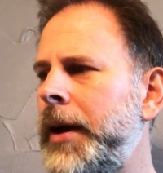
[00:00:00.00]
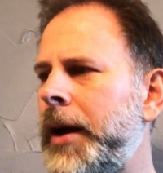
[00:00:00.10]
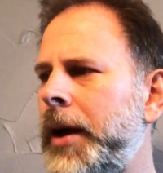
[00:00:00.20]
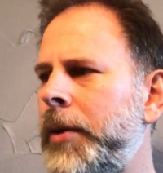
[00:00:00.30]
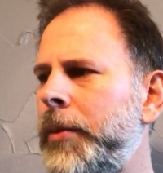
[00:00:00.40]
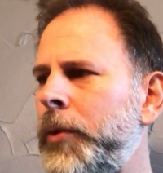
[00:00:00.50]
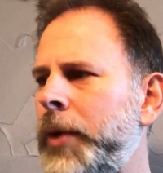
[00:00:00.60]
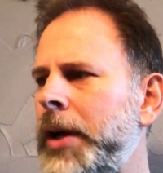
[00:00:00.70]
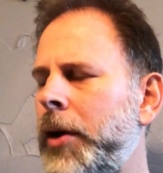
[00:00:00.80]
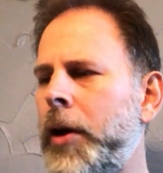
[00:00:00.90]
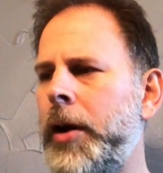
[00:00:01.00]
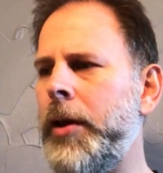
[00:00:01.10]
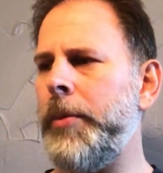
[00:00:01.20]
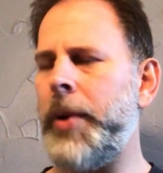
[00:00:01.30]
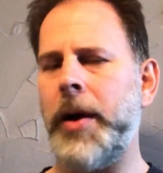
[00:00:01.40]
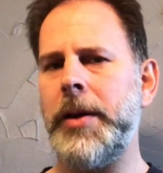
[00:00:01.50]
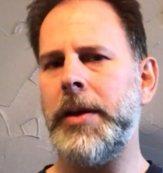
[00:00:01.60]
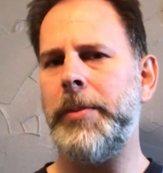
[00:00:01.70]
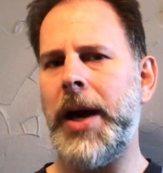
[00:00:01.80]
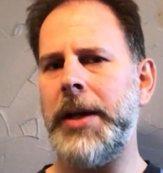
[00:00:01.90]
um, we are all part of
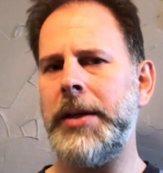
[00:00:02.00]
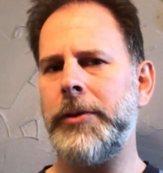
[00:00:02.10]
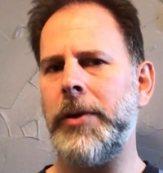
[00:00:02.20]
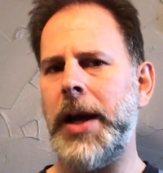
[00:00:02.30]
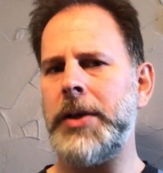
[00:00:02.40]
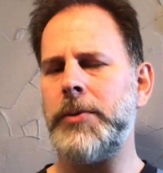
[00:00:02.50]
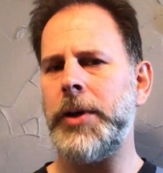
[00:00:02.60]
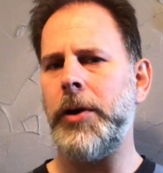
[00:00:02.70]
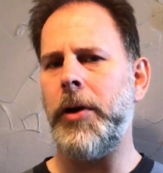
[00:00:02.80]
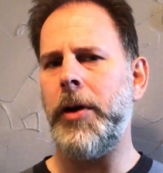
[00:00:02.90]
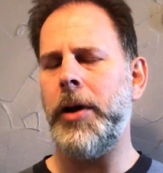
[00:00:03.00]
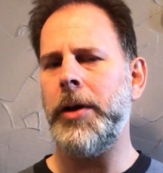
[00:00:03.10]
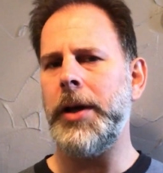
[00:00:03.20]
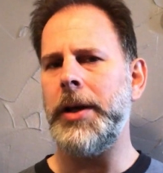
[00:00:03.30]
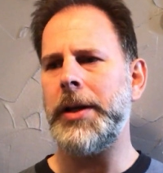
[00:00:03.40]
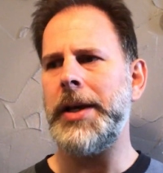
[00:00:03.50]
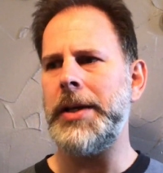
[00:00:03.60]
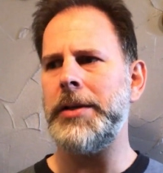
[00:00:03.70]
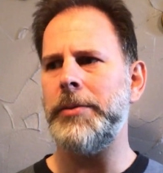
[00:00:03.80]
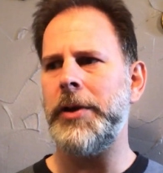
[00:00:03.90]
the body of Christ. We are all a
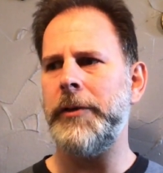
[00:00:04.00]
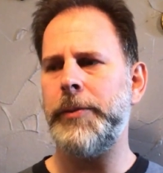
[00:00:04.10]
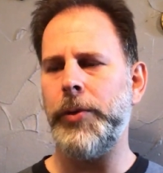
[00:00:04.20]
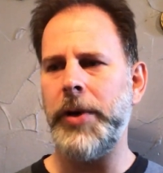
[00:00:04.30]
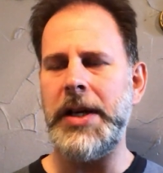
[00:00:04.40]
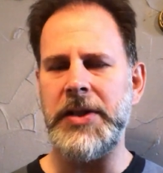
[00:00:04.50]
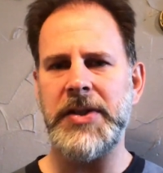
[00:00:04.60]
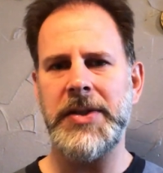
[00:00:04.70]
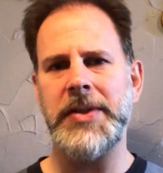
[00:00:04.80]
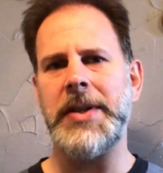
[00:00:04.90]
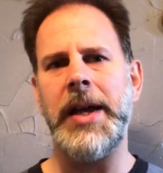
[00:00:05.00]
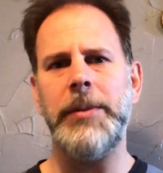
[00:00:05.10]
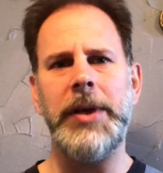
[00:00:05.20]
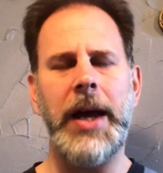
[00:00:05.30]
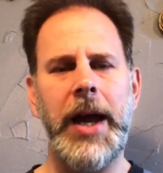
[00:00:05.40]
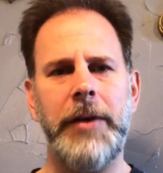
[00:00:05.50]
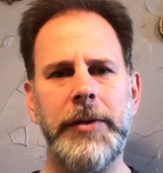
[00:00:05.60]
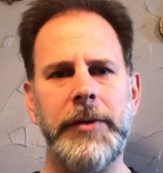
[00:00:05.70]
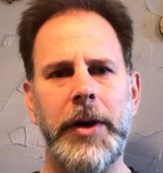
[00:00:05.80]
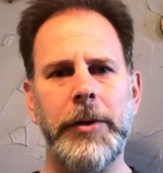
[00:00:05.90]
kingdom of priests on behalf
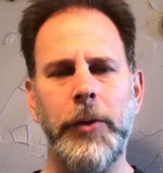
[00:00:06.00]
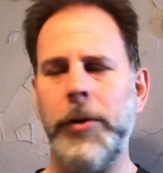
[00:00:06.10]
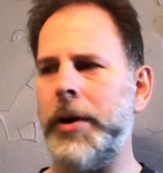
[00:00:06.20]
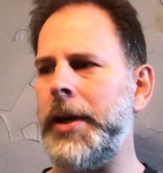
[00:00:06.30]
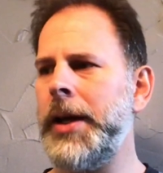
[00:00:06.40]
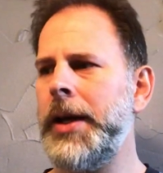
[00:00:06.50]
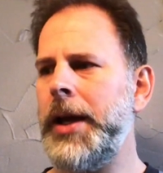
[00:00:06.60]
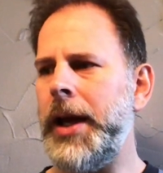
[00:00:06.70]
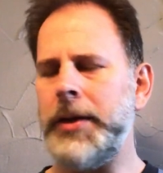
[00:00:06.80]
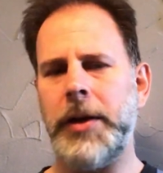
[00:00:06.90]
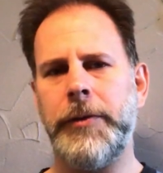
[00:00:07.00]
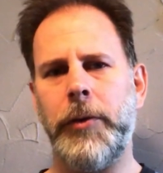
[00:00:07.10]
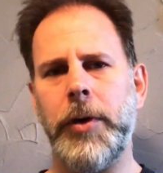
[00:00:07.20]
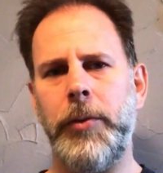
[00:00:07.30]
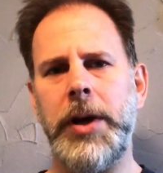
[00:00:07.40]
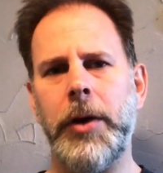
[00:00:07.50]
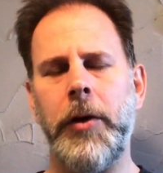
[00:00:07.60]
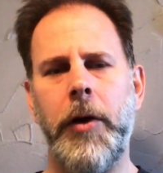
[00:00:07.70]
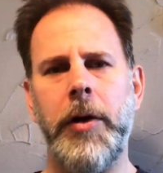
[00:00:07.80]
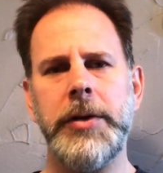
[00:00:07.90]
of our Lord, and therefore we are
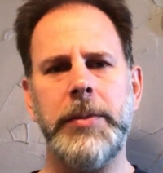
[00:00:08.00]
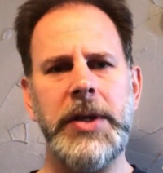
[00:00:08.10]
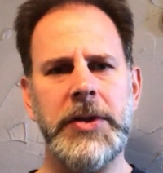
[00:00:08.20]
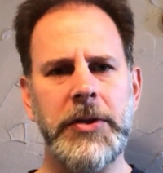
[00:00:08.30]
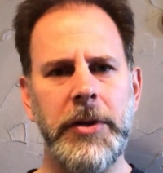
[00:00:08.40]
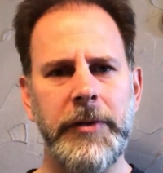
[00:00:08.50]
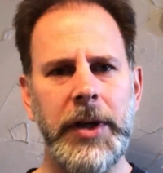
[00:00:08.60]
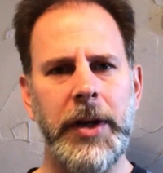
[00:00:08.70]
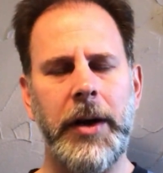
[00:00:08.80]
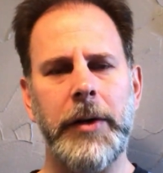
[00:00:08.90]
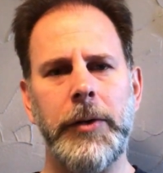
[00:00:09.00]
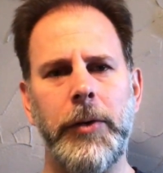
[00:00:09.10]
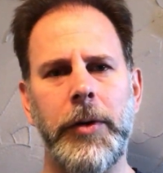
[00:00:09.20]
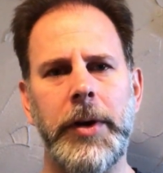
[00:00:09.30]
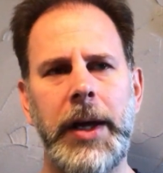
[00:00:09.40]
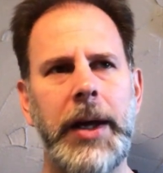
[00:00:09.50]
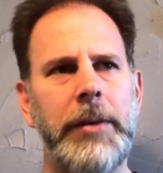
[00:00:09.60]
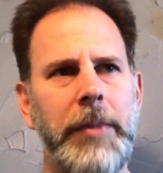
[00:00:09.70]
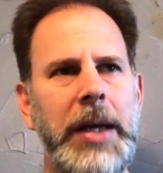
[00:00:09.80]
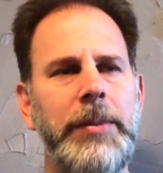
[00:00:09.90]
all to be serving our Lord.
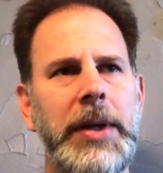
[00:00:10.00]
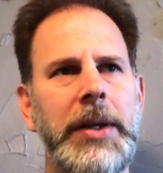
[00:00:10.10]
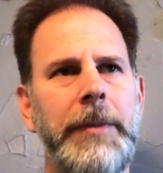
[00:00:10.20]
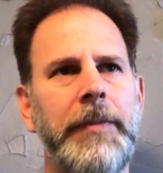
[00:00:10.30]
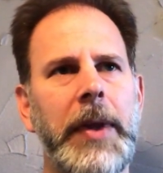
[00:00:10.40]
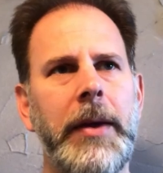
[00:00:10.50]
And maybe